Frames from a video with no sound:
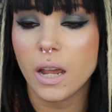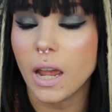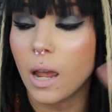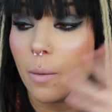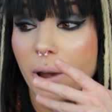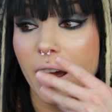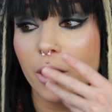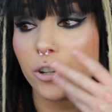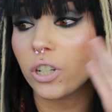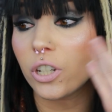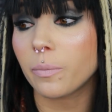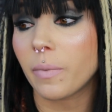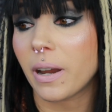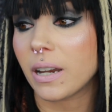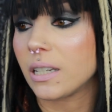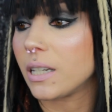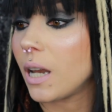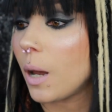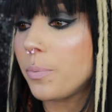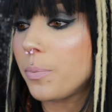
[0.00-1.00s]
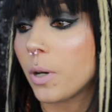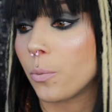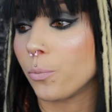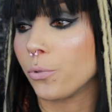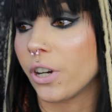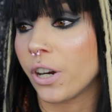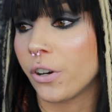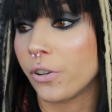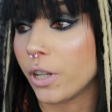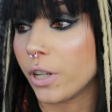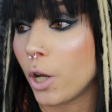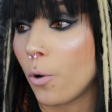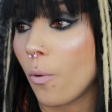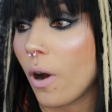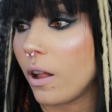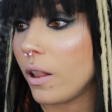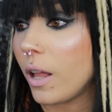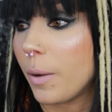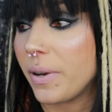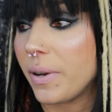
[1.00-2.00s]
it matches my septum ring really
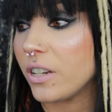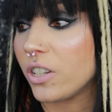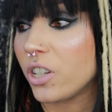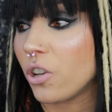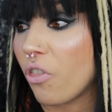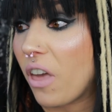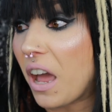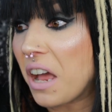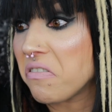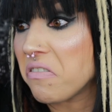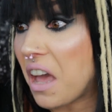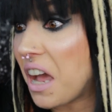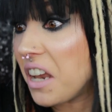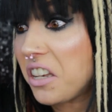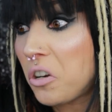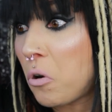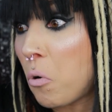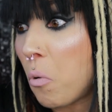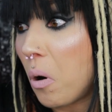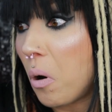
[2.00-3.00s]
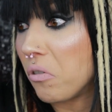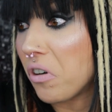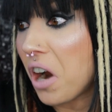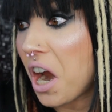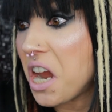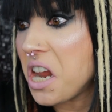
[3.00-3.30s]
well. I mean, so that that's cool,